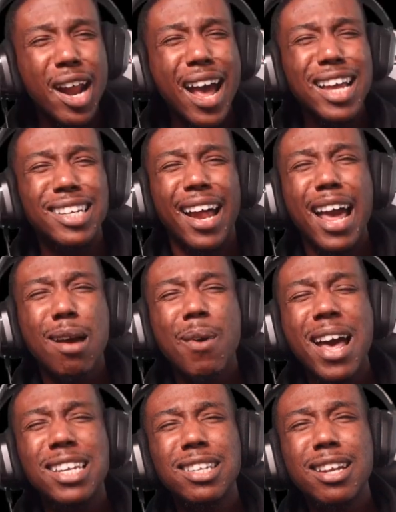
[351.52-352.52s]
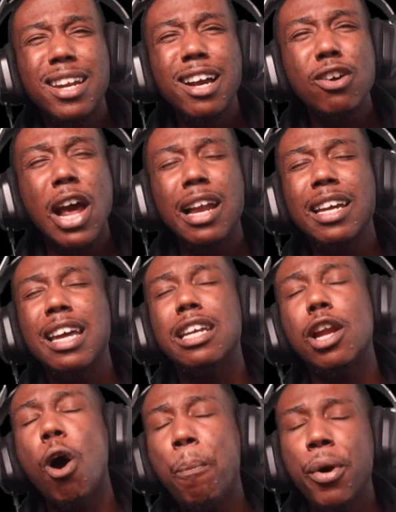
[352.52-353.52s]
ass, lame ass little nigga. Y'all ain't getting
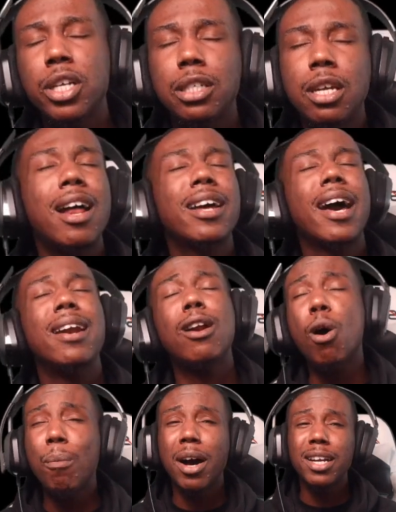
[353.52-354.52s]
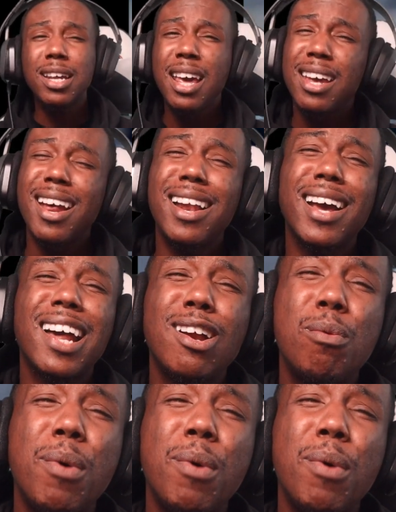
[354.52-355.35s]
no Y'all ain't got no money. Y'all ain't got no